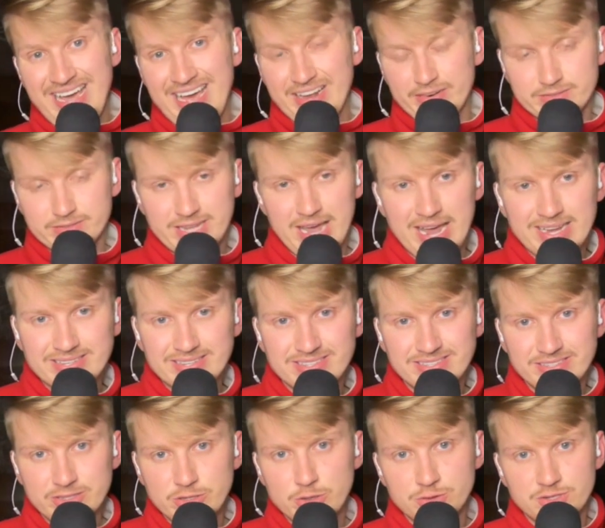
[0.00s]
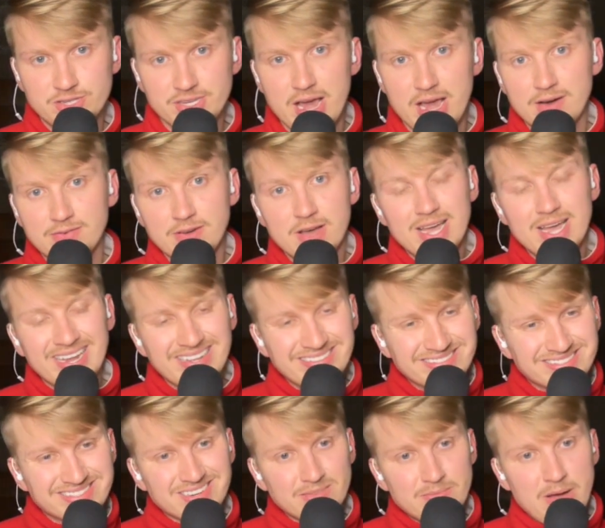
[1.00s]
And if Texas and UCF
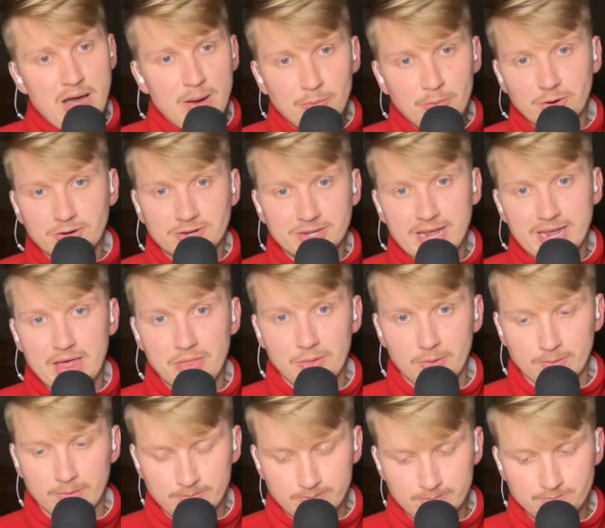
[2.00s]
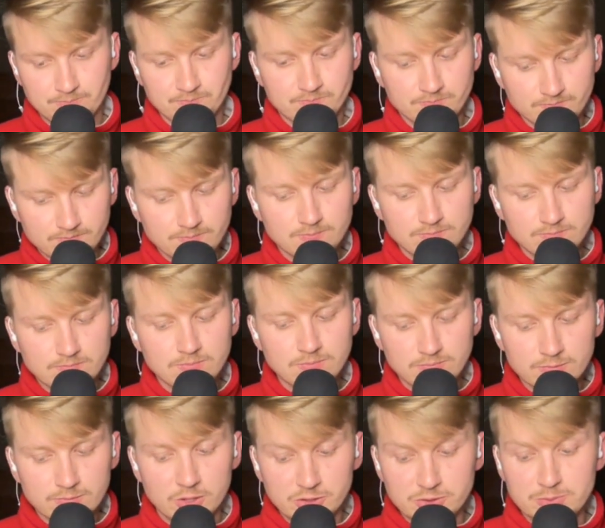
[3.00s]
can somehow put it together,
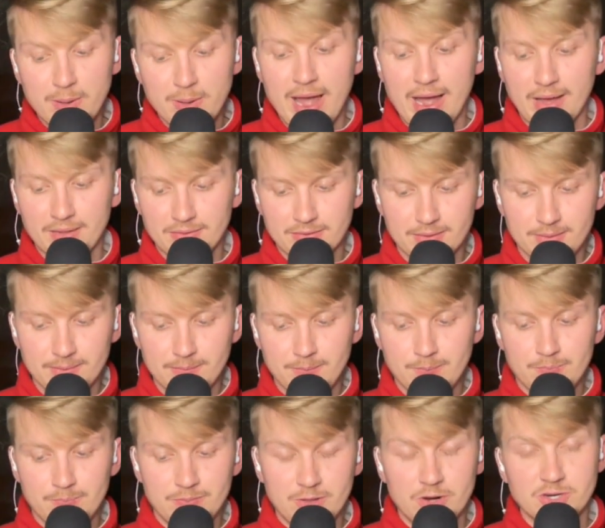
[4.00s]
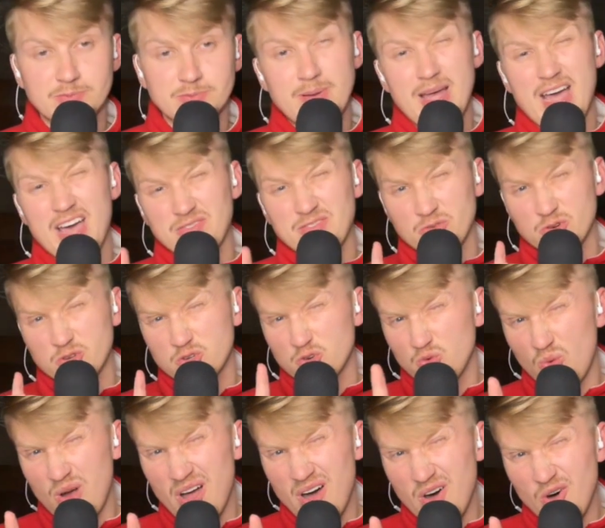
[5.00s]
there's a path. There's a path for
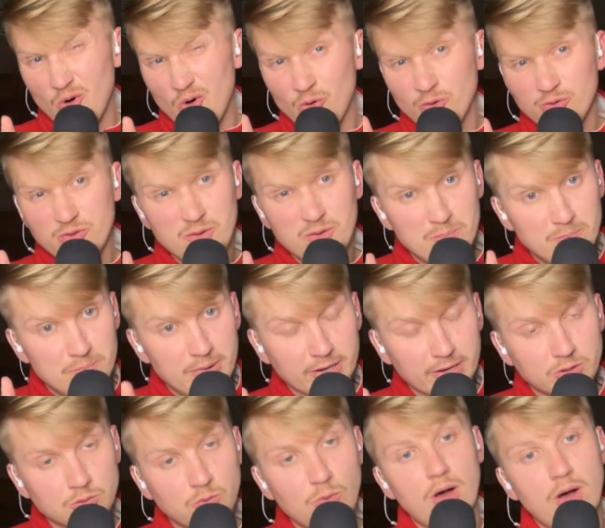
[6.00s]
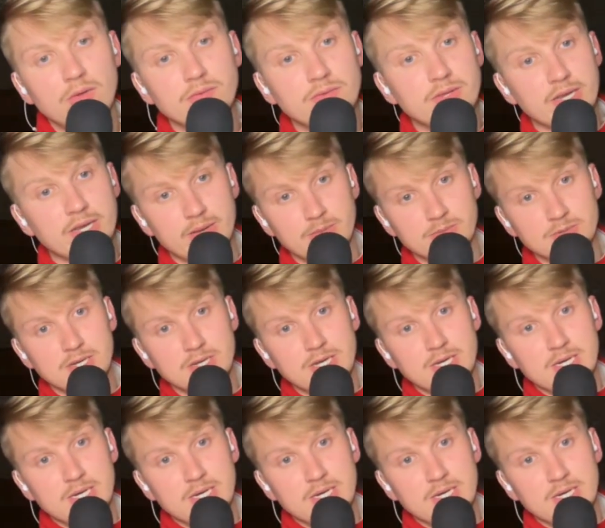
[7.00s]
12 Big 12 teams.